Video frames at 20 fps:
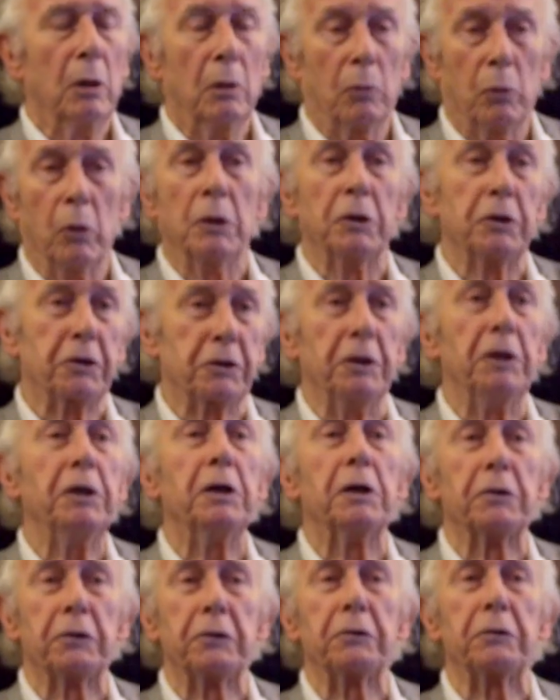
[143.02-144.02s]
Buenos
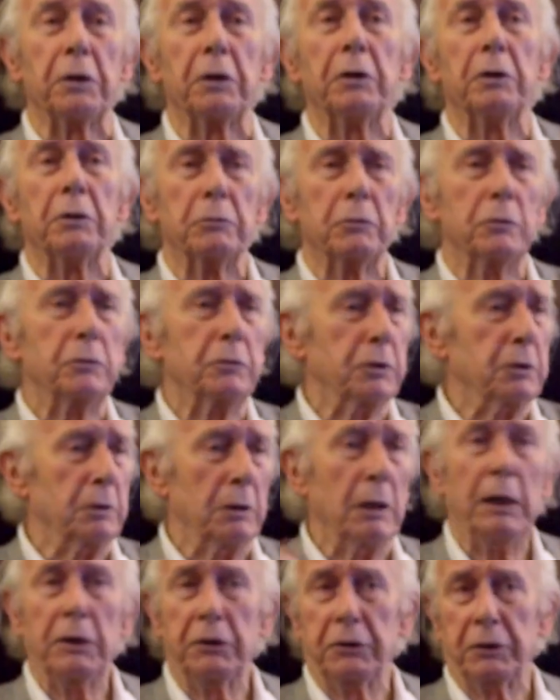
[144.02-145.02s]
Dias, you know. Mm-hmm. He's a
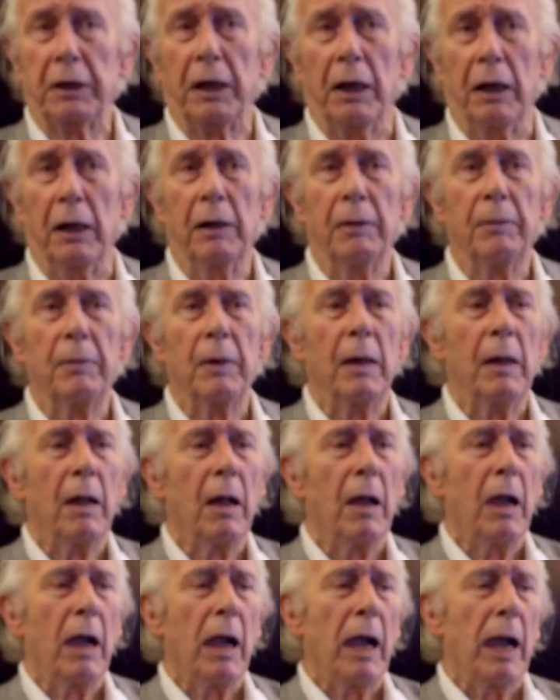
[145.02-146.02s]
nice guy. Mm-hmm.
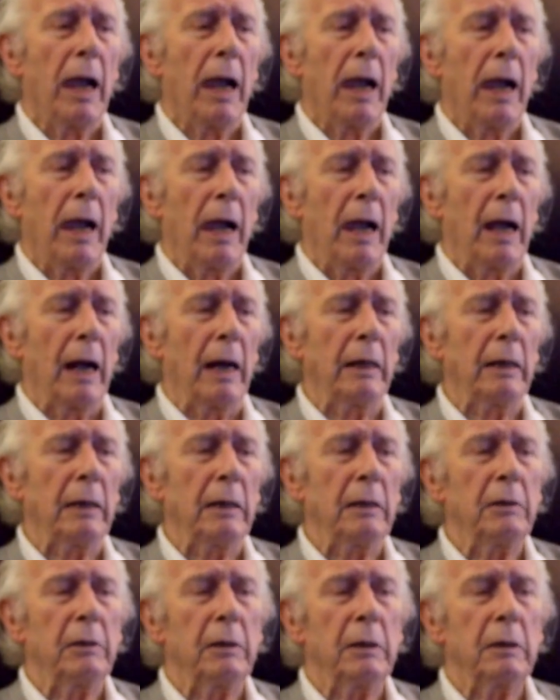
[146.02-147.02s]
And
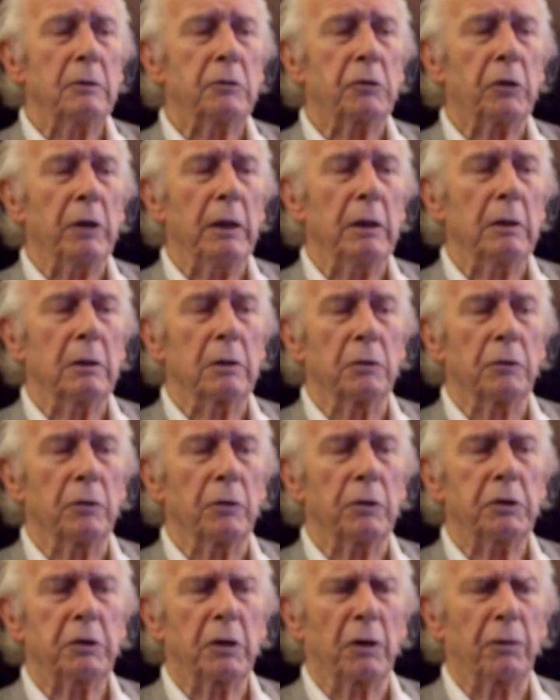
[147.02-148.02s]
he trained in
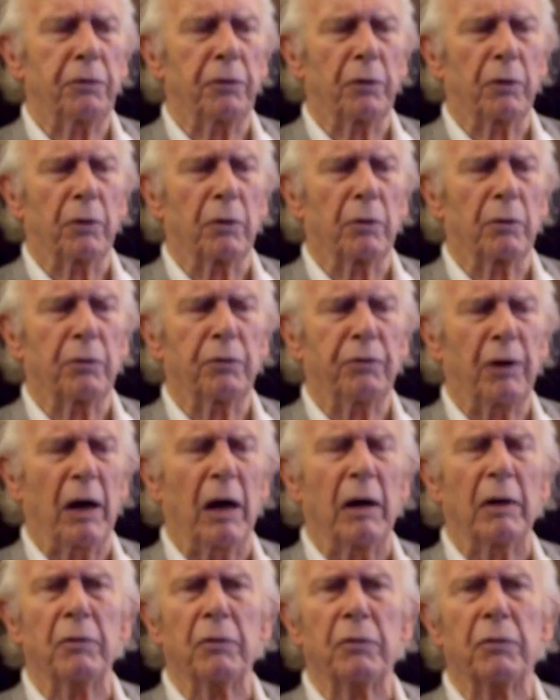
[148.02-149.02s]
Russia for
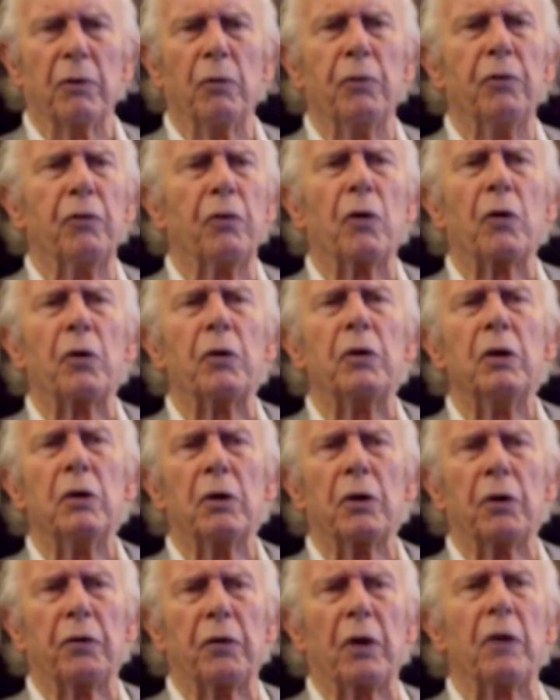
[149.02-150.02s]
5 or 4
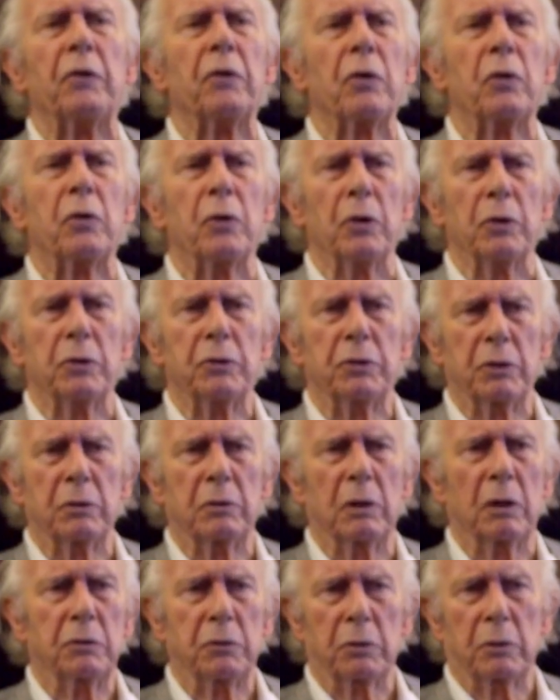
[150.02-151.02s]
years as a coach.
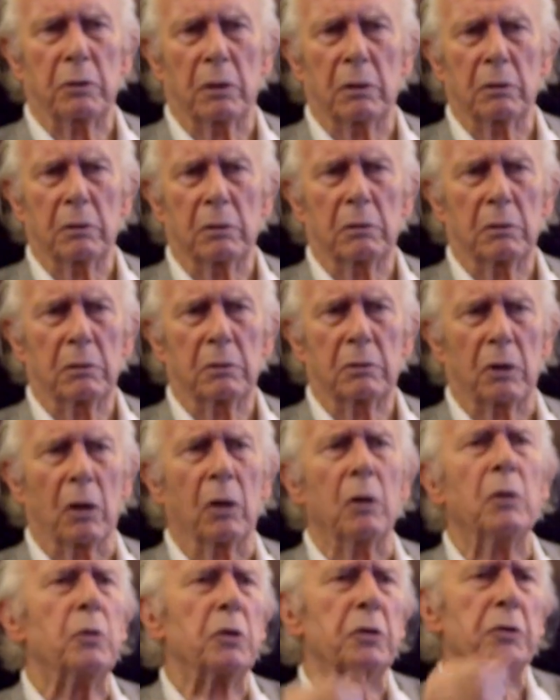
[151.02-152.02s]
So
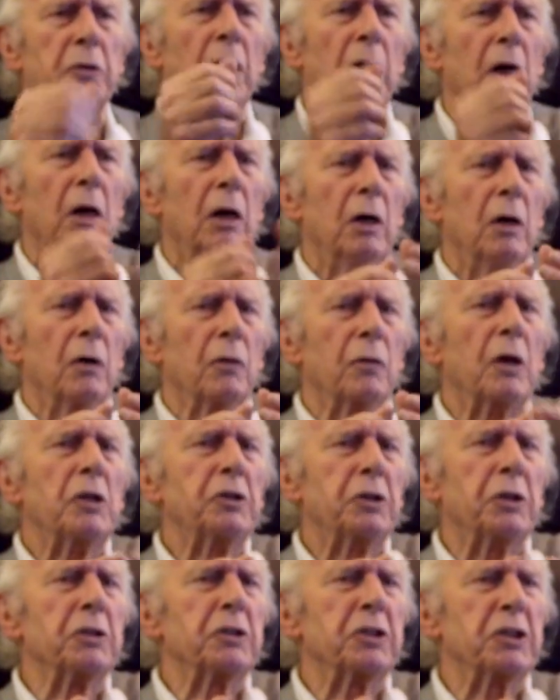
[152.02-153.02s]
he was
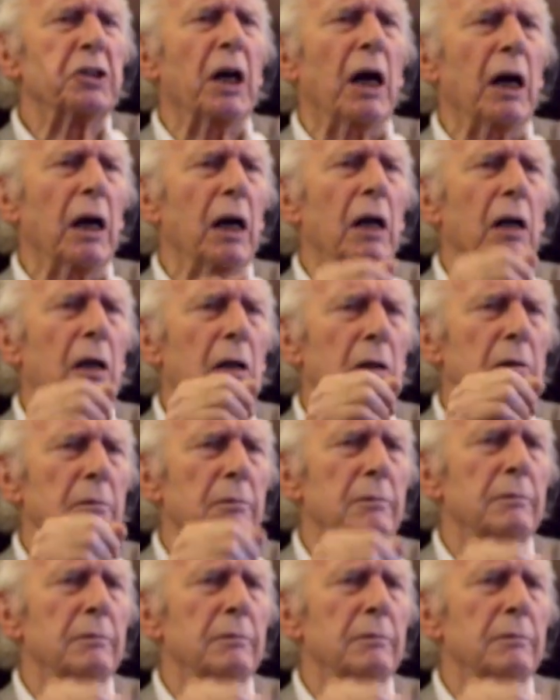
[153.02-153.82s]
Russian-style